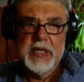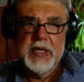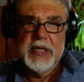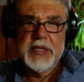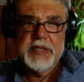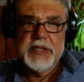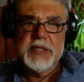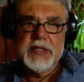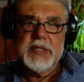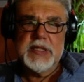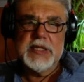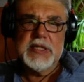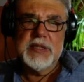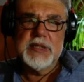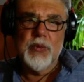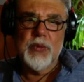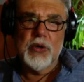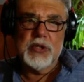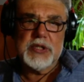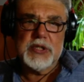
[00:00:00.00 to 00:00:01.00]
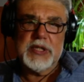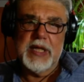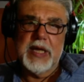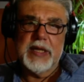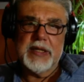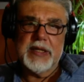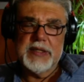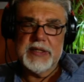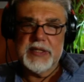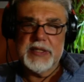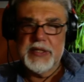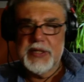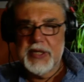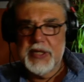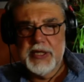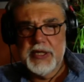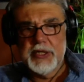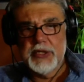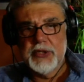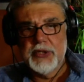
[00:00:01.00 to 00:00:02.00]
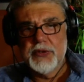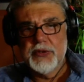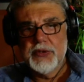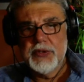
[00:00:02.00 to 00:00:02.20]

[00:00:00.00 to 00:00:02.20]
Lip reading: This is the most likely scenario.